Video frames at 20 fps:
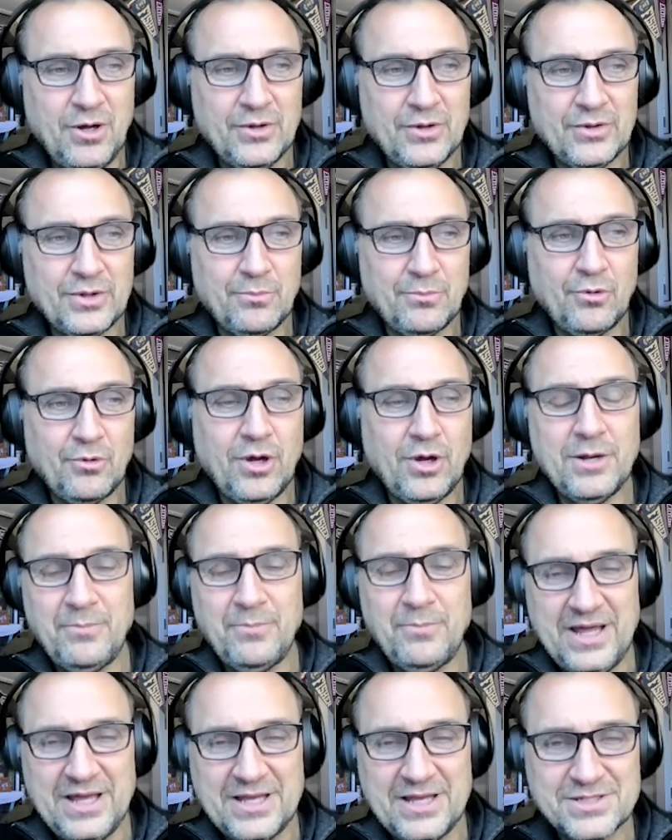it the
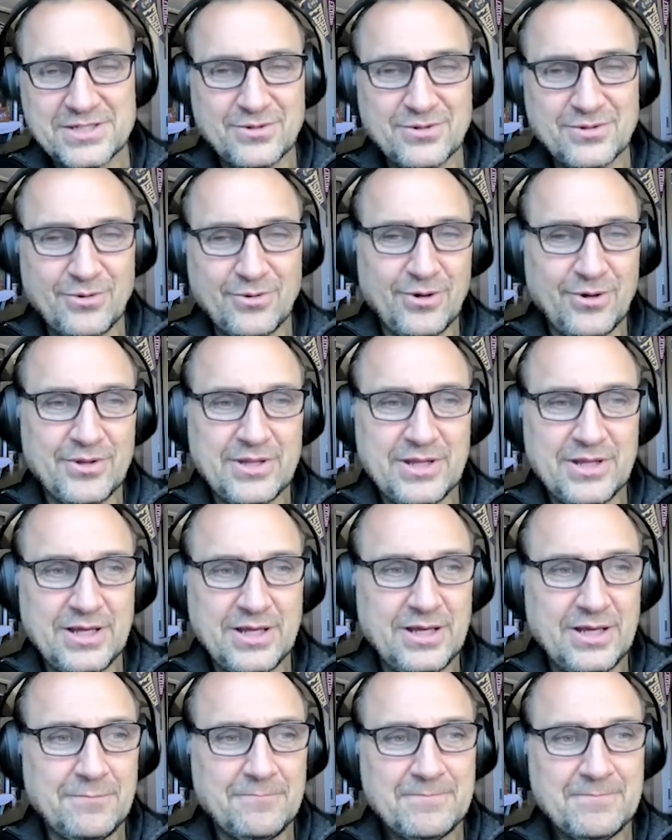broad-based or
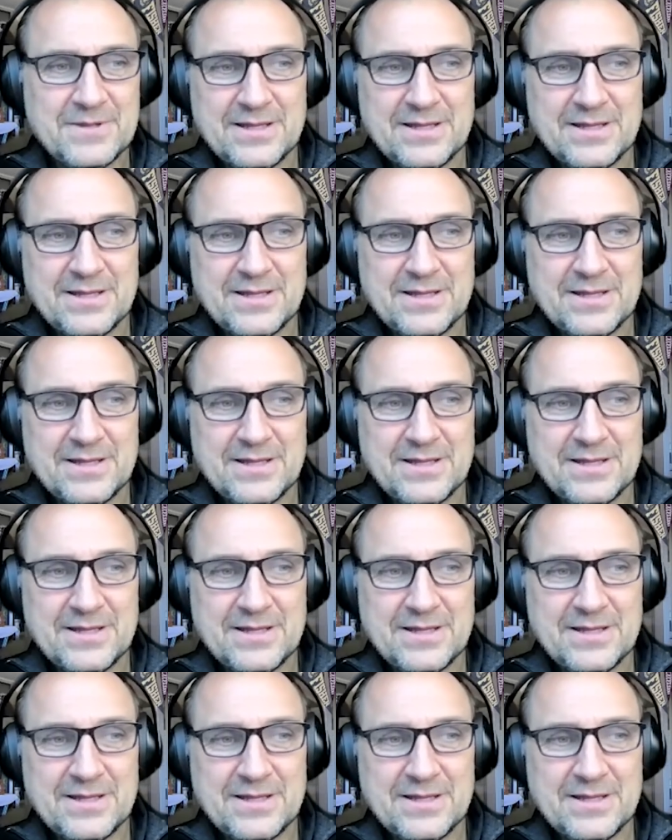the